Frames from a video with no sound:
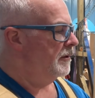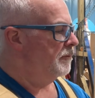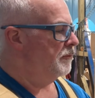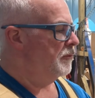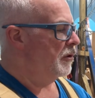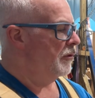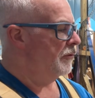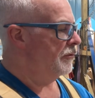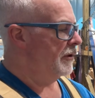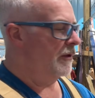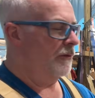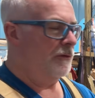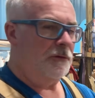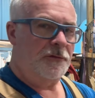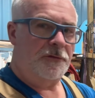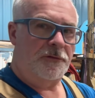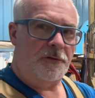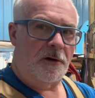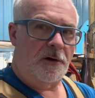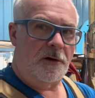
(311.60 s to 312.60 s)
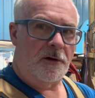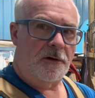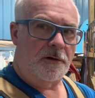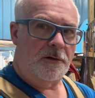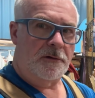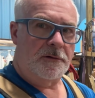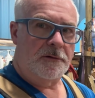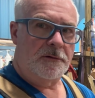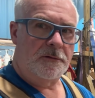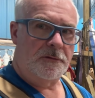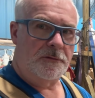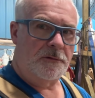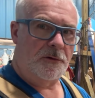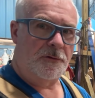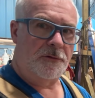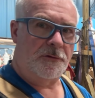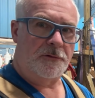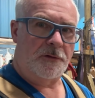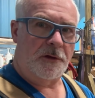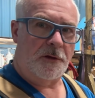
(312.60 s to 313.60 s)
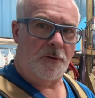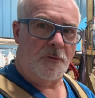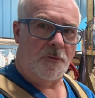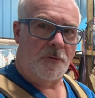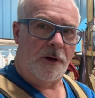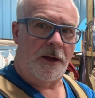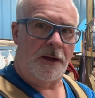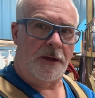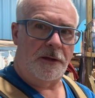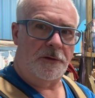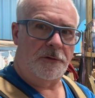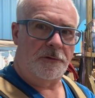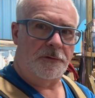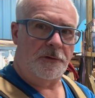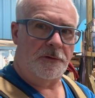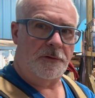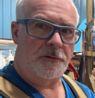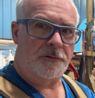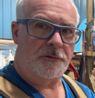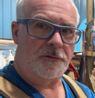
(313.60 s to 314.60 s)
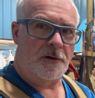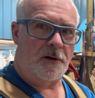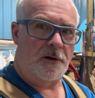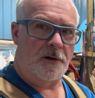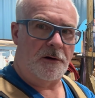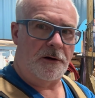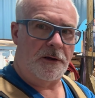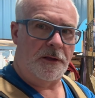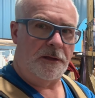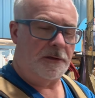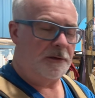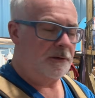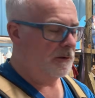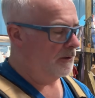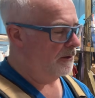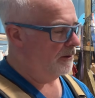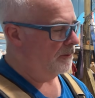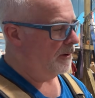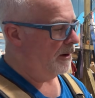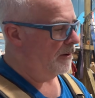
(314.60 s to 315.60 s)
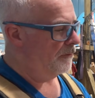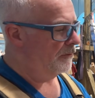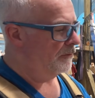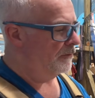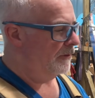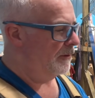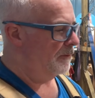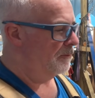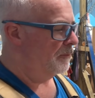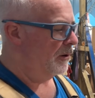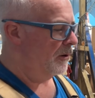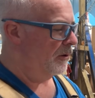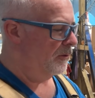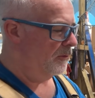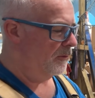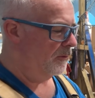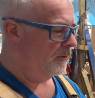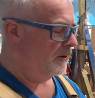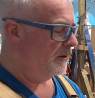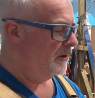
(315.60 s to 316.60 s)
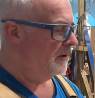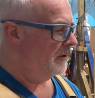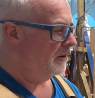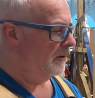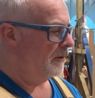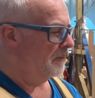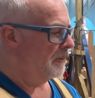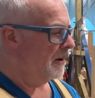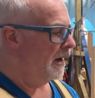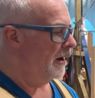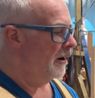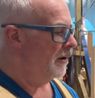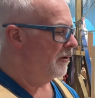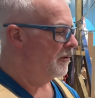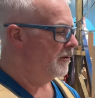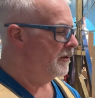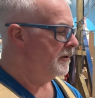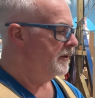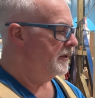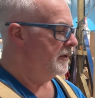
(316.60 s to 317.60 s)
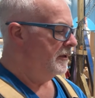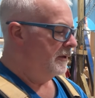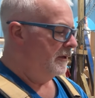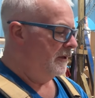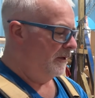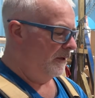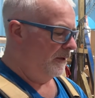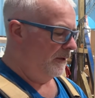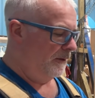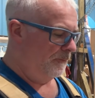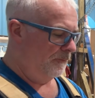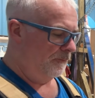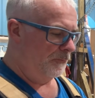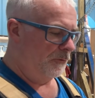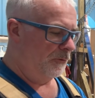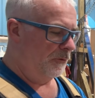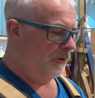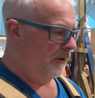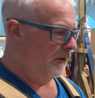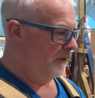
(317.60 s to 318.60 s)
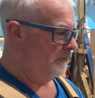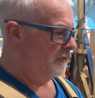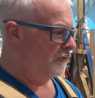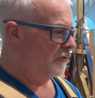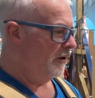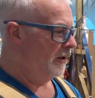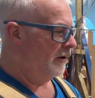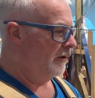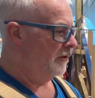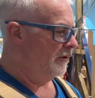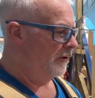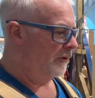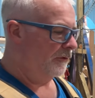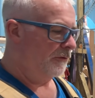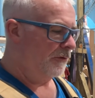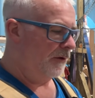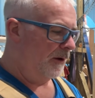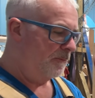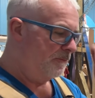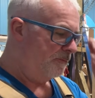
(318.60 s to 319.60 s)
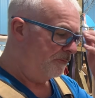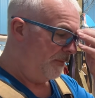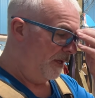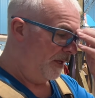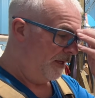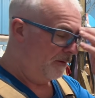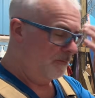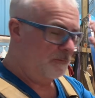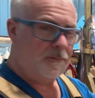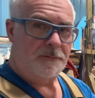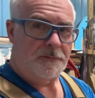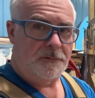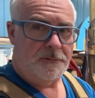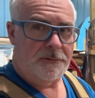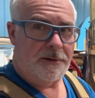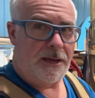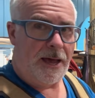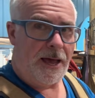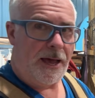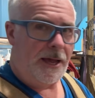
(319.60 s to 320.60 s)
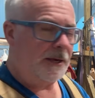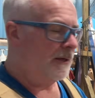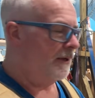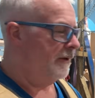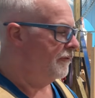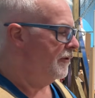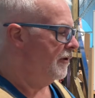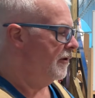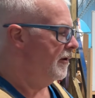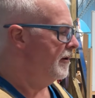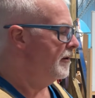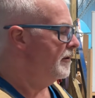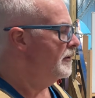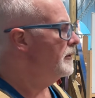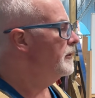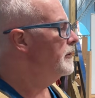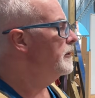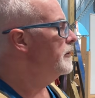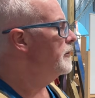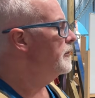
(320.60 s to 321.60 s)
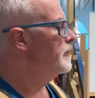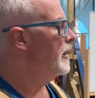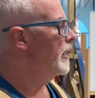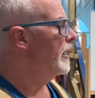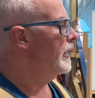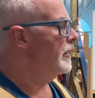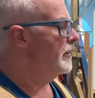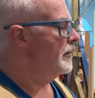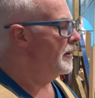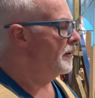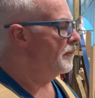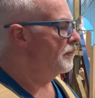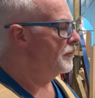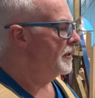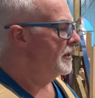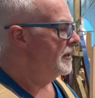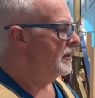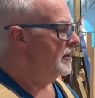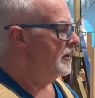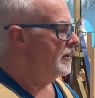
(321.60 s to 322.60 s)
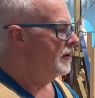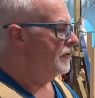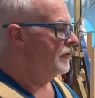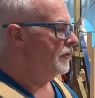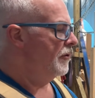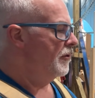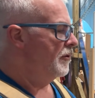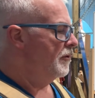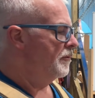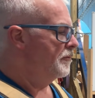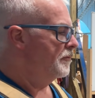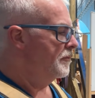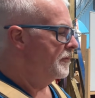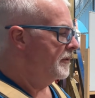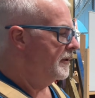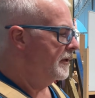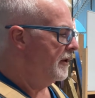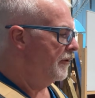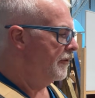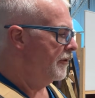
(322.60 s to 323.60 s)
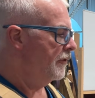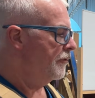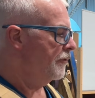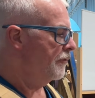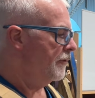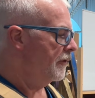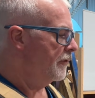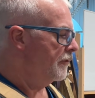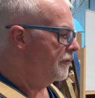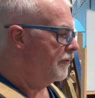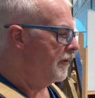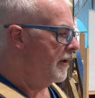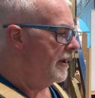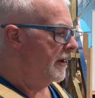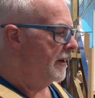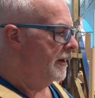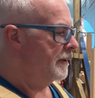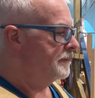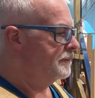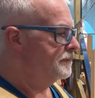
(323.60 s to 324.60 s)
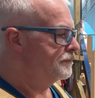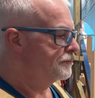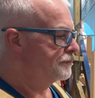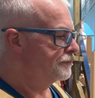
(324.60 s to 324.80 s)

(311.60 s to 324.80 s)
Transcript: both on the stern. There's toe eyes in the stern and obviously the bow or the bow where the trailer hooks up and dock if you're tying up. So, this fits fine,